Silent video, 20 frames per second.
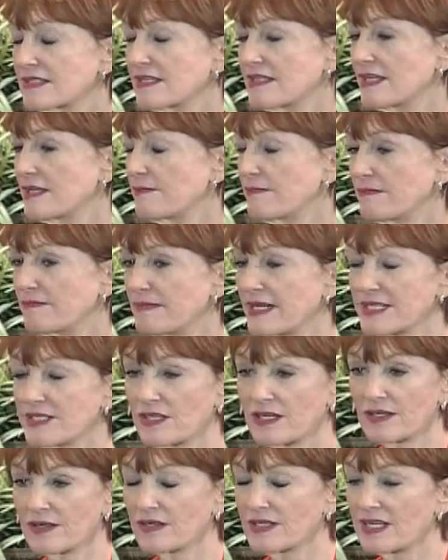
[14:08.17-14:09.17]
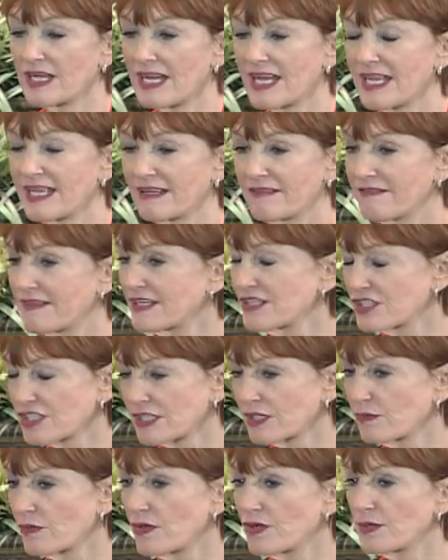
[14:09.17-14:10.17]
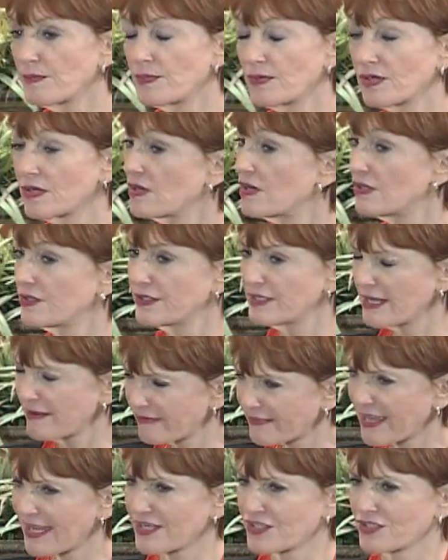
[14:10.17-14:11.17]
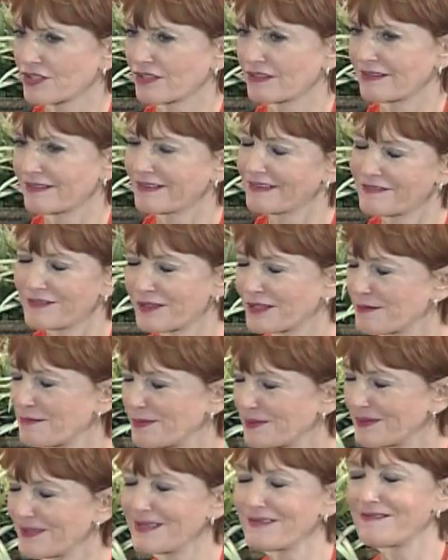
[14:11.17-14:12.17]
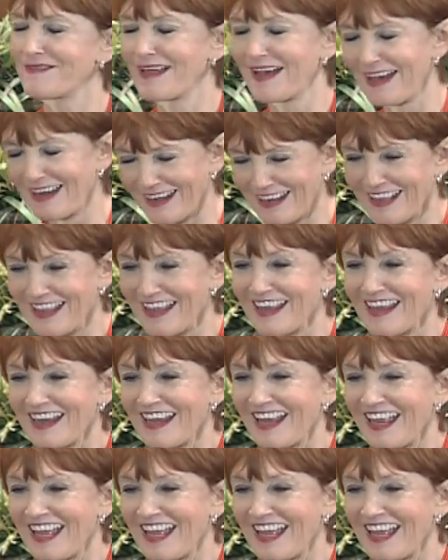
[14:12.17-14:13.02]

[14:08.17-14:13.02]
And then my daughter and I eventually wrote a book called Love Catcher, could believe that. Yeah.